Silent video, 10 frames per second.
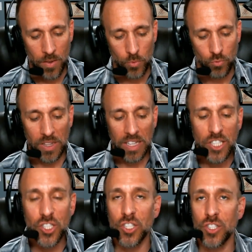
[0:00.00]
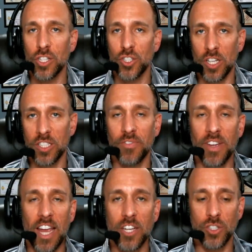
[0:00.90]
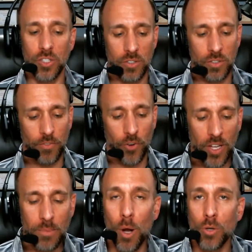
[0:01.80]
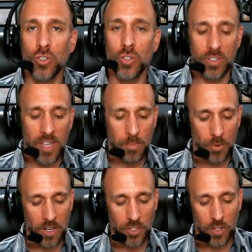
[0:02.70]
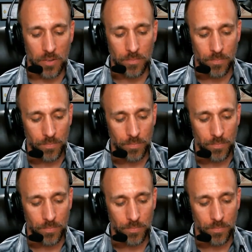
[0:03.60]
religious justifications for emotional separation,